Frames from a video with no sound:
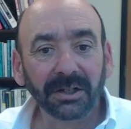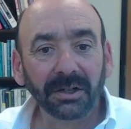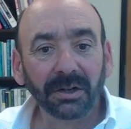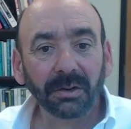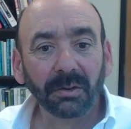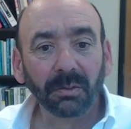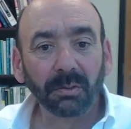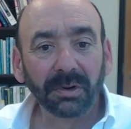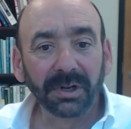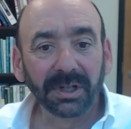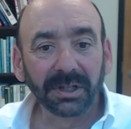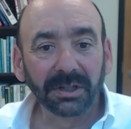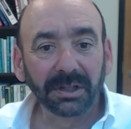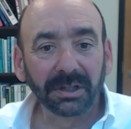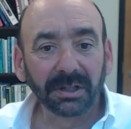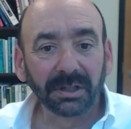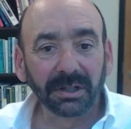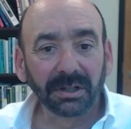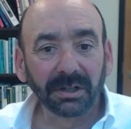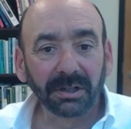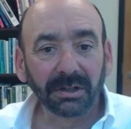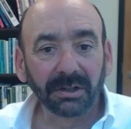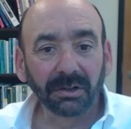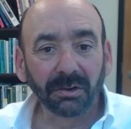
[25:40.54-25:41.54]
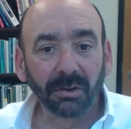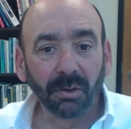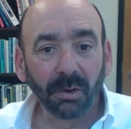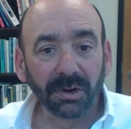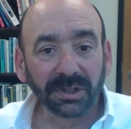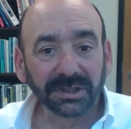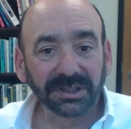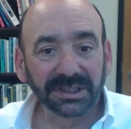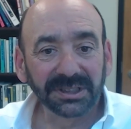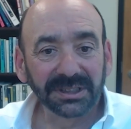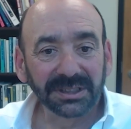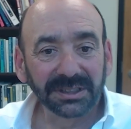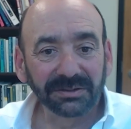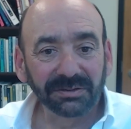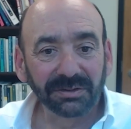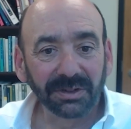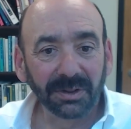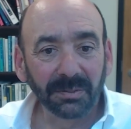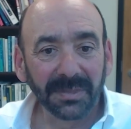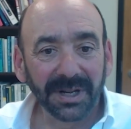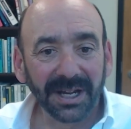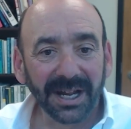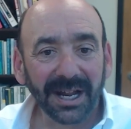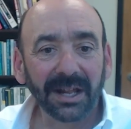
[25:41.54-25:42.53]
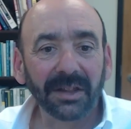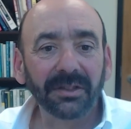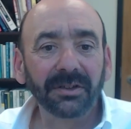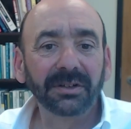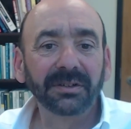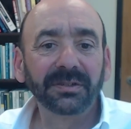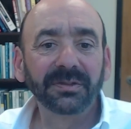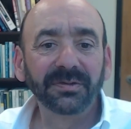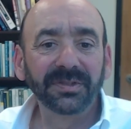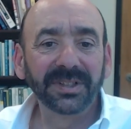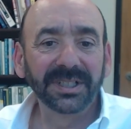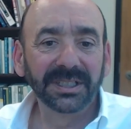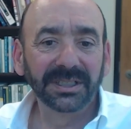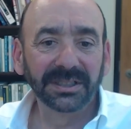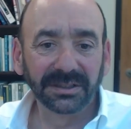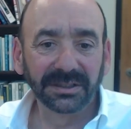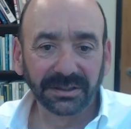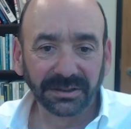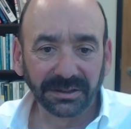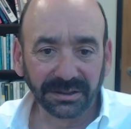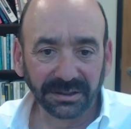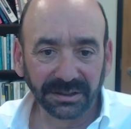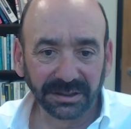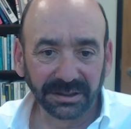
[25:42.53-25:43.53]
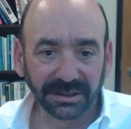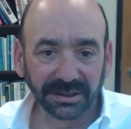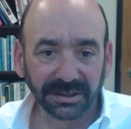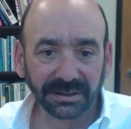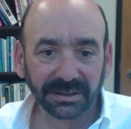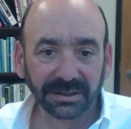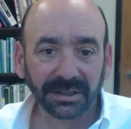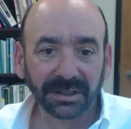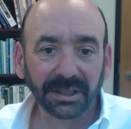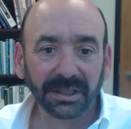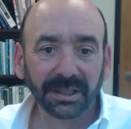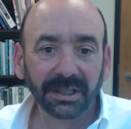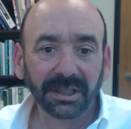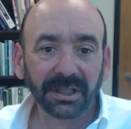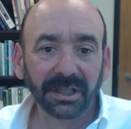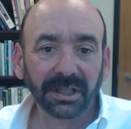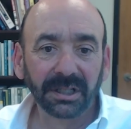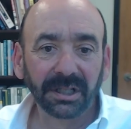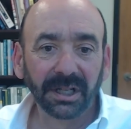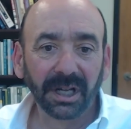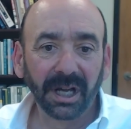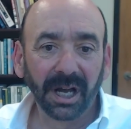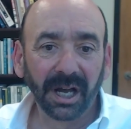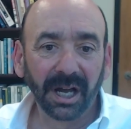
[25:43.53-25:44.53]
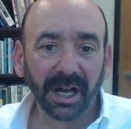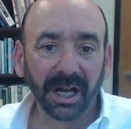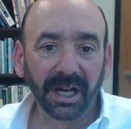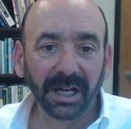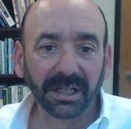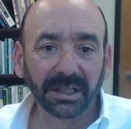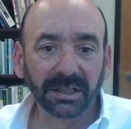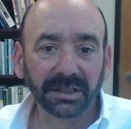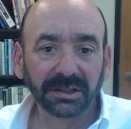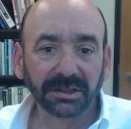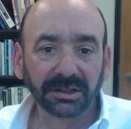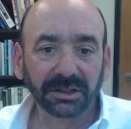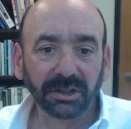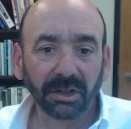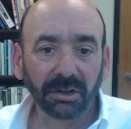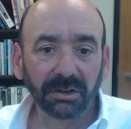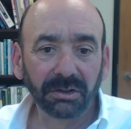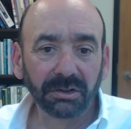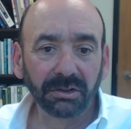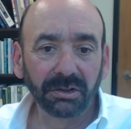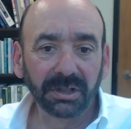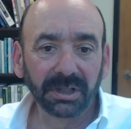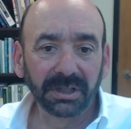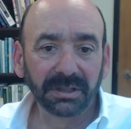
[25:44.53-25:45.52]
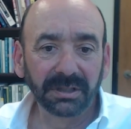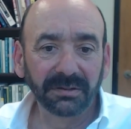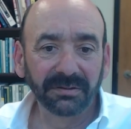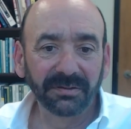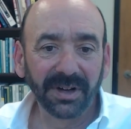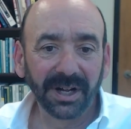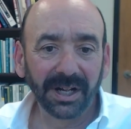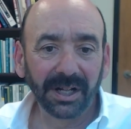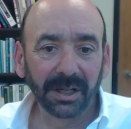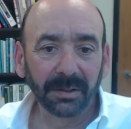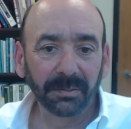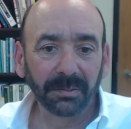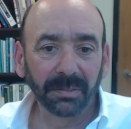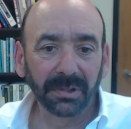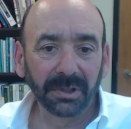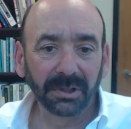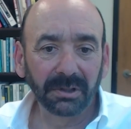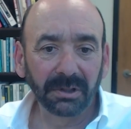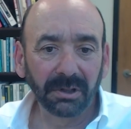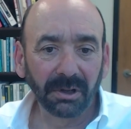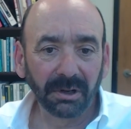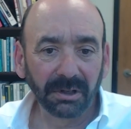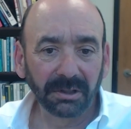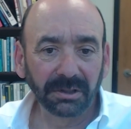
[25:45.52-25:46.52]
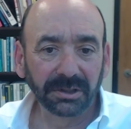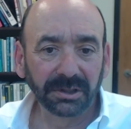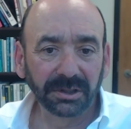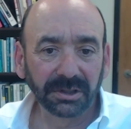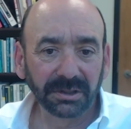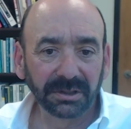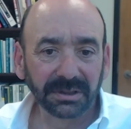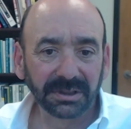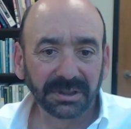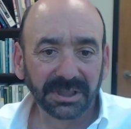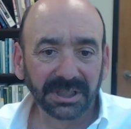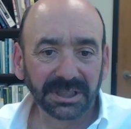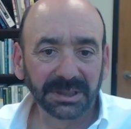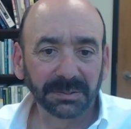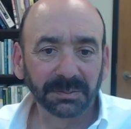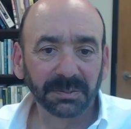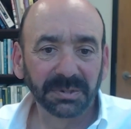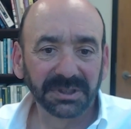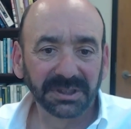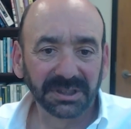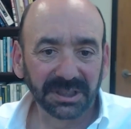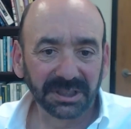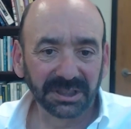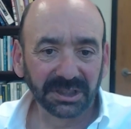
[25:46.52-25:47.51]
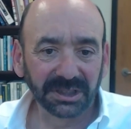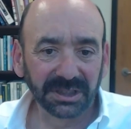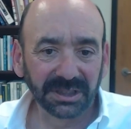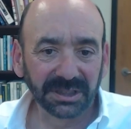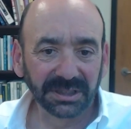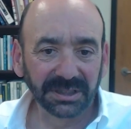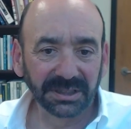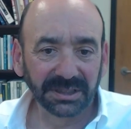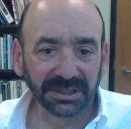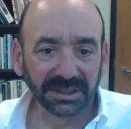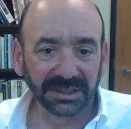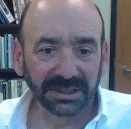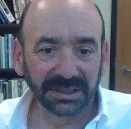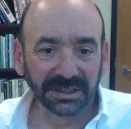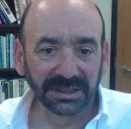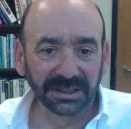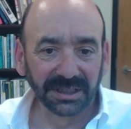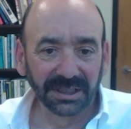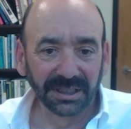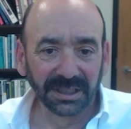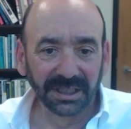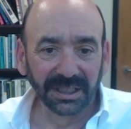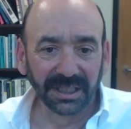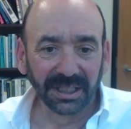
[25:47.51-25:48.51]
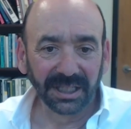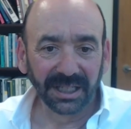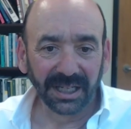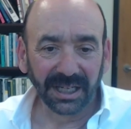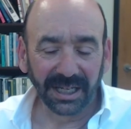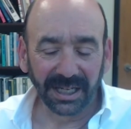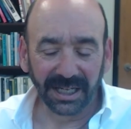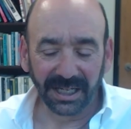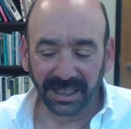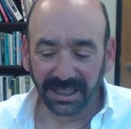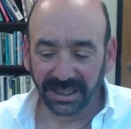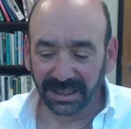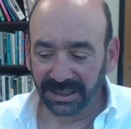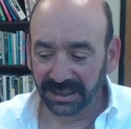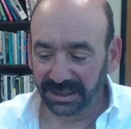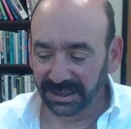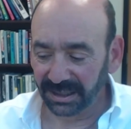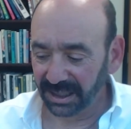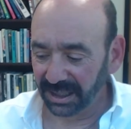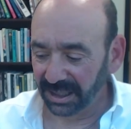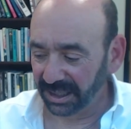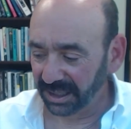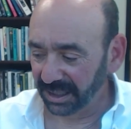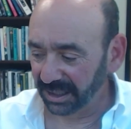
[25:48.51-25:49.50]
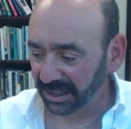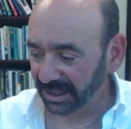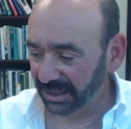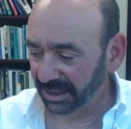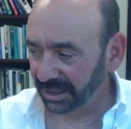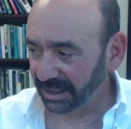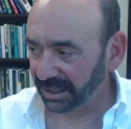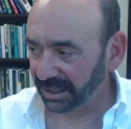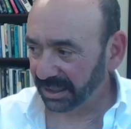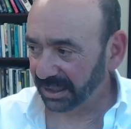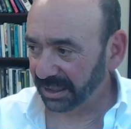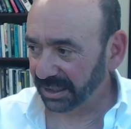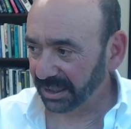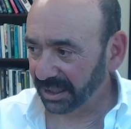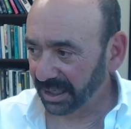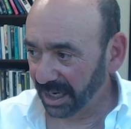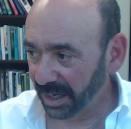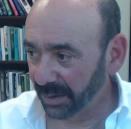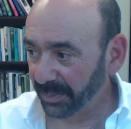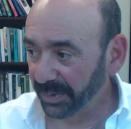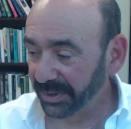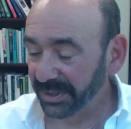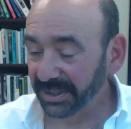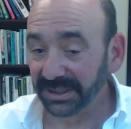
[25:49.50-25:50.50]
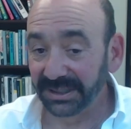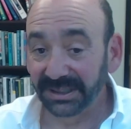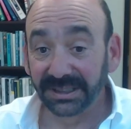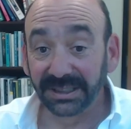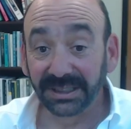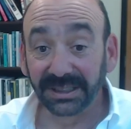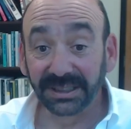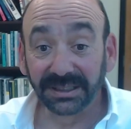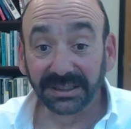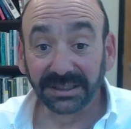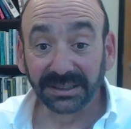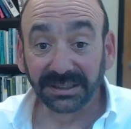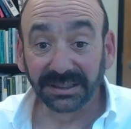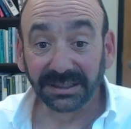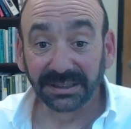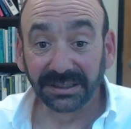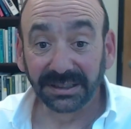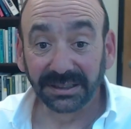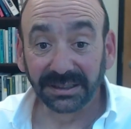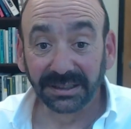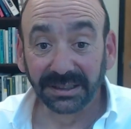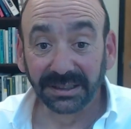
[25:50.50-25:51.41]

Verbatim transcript: with courses from other fields. Uh, so you could develop larger dispositions and uh, competencies